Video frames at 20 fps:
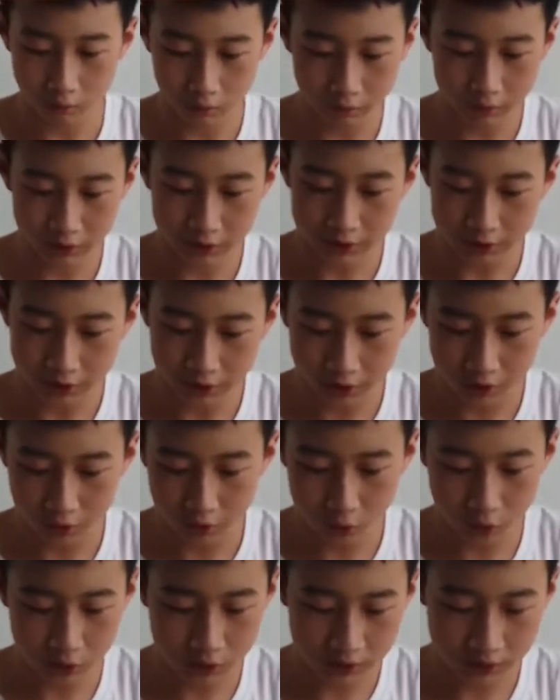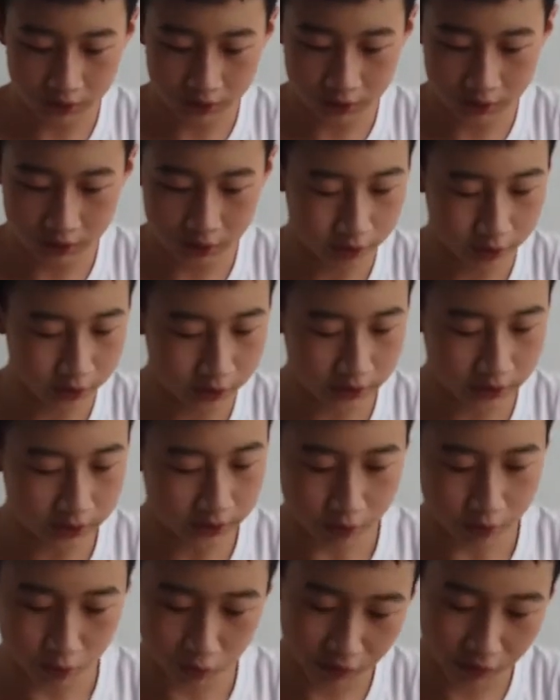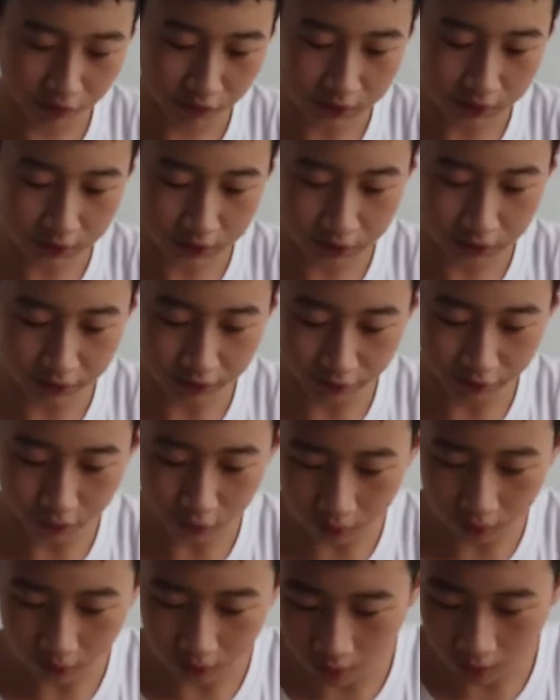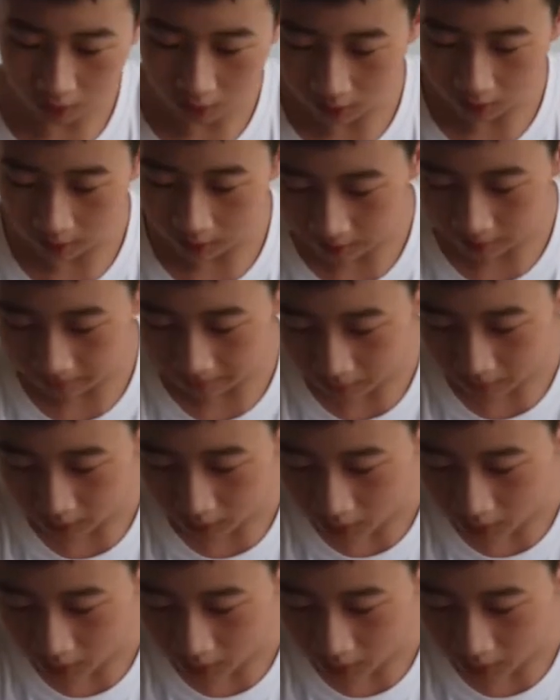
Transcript: We just use this crease as reference to fold our